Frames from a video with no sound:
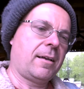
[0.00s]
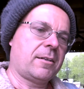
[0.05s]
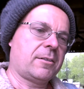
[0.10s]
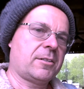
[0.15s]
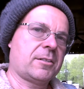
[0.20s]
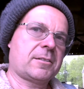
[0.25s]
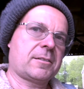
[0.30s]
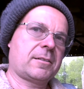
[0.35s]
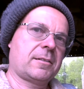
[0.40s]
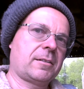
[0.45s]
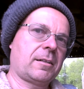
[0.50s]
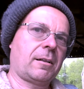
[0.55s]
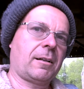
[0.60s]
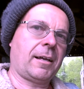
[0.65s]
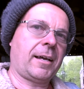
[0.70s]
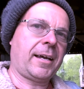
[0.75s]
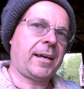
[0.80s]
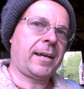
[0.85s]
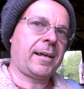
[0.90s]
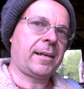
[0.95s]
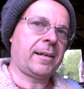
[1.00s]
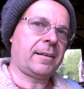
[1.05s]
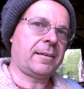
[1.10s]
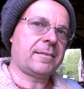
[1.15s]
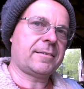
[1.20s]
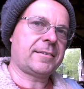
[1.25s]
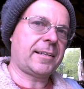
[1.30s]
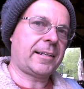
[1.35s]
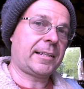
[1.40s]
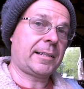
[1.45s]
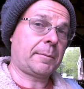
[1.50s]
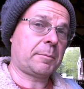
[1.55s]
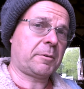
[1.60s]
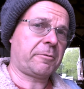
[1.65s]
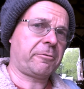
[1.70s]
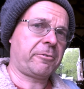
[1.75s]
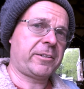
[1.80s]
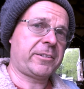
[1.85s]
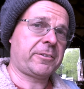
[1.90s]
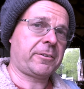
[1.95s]
just delay sending them to
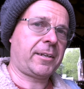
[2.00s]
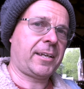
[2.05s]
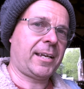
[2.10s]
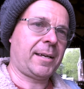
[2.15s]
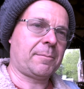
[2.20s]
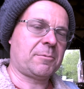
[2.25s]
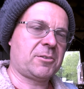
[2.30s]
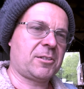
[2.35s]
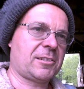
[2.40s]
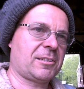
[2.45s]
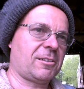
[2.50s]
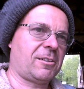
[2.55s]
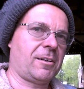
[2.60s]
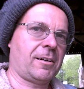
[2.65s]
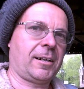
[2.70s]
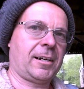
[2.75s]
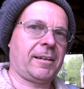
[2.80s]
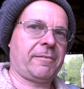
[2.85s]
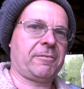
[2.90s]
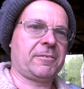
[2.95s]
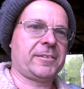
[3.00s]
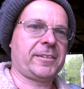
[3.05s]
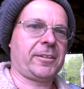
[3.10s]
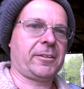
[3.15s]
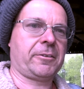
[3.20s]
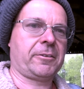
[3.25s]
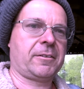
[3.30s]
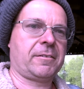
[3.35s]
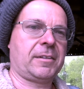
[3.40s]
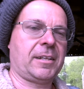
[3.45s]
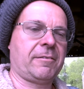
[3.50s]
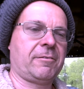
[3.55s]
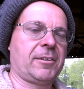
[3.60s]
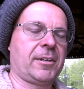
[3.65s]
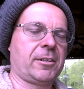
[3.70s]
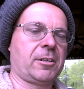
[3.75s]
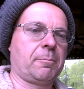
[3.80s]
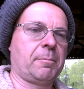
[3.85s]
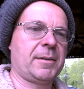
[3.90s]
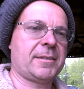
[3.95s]
freezer camp just long enough until they've
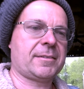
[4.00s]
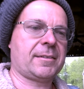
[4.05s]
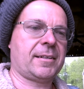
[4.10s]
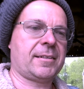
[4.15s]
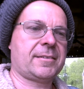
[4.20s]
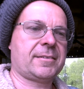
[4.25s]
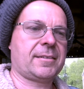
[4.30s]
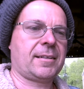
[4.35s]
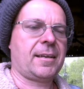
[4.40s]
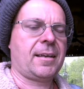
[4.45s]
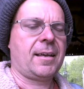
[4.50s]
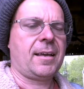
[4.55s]
done their business,